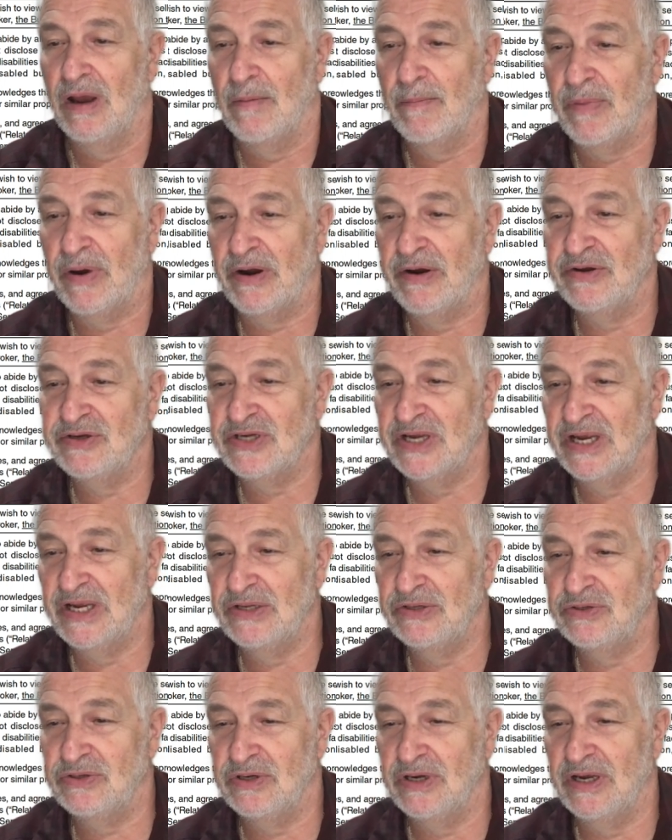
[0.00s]
Buyers
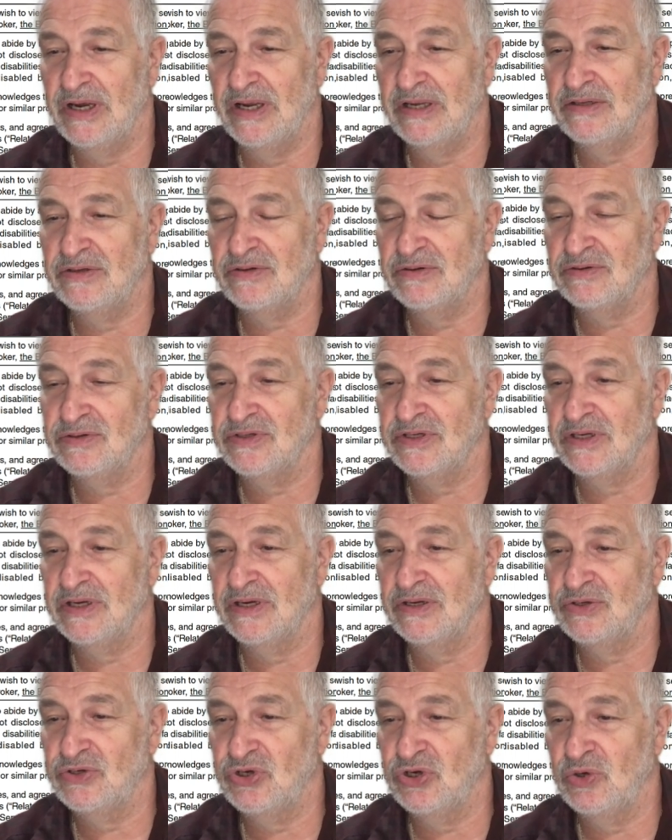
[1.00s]
enters
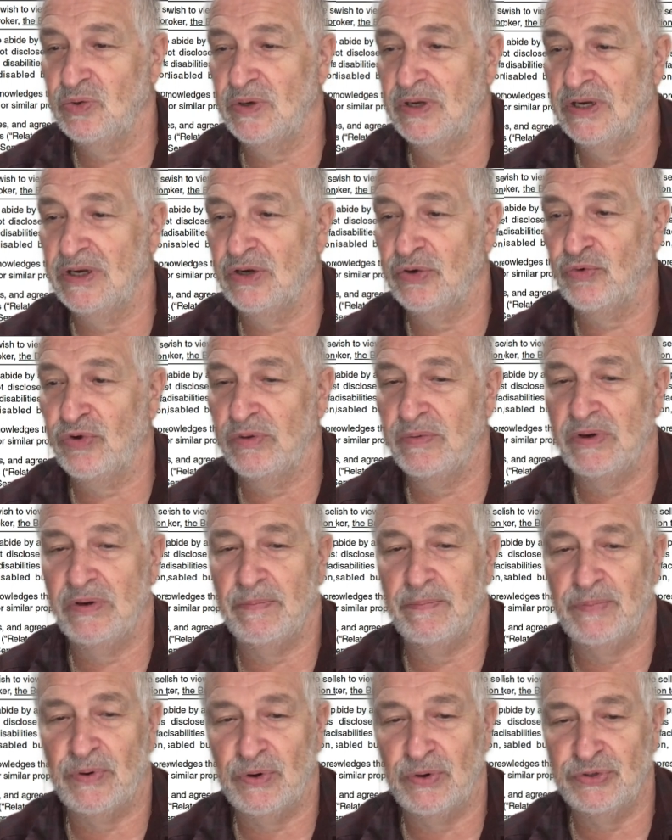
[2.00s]
to an
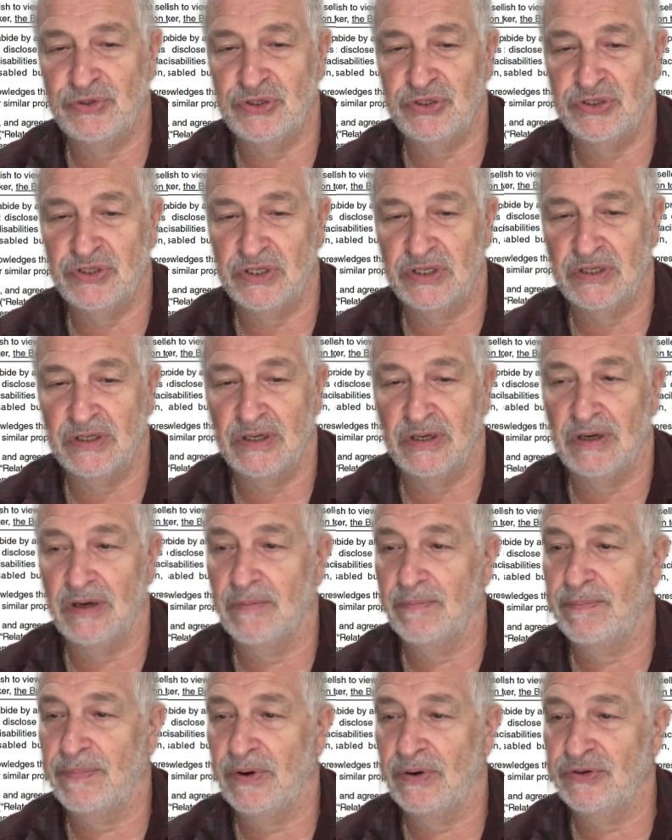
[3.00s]
agreement purchase,
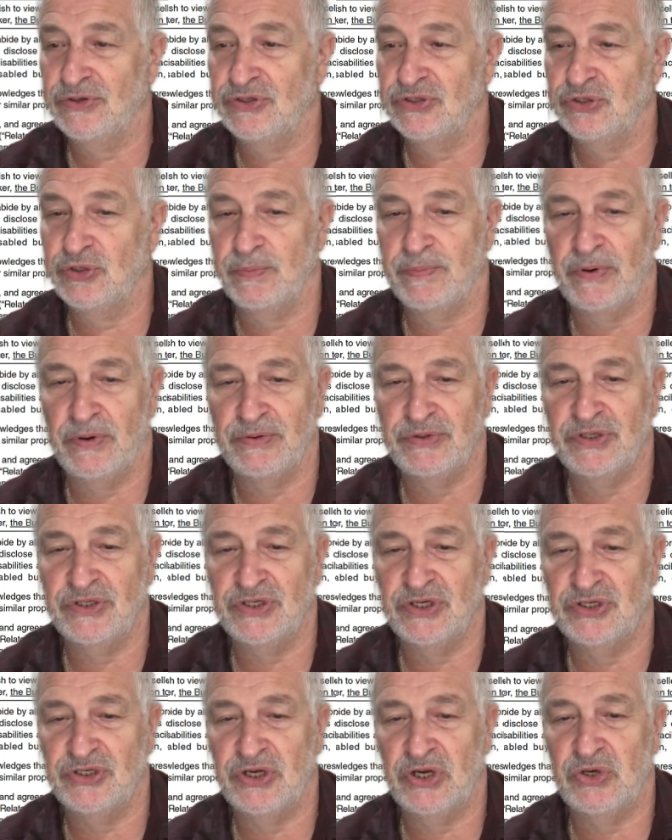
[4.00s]

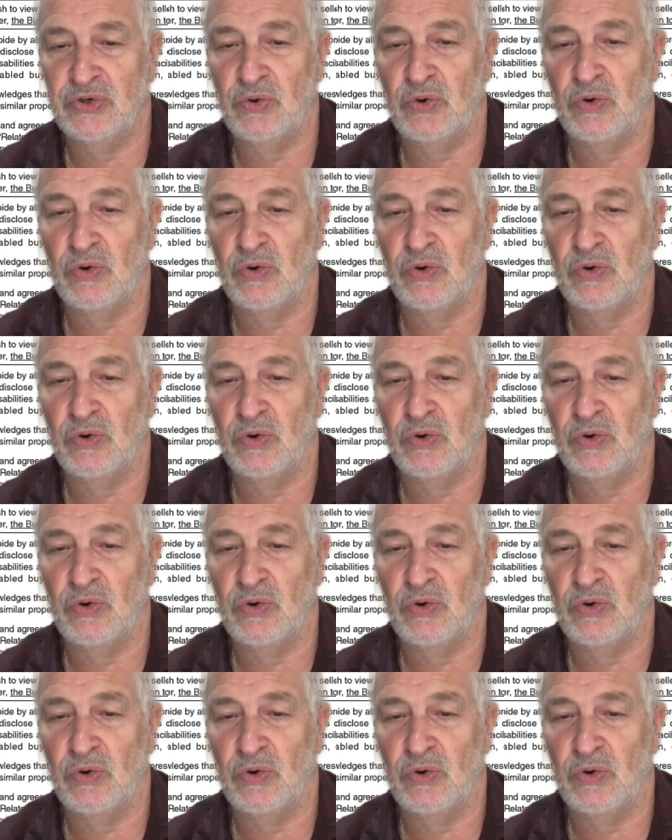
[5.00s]
exchange,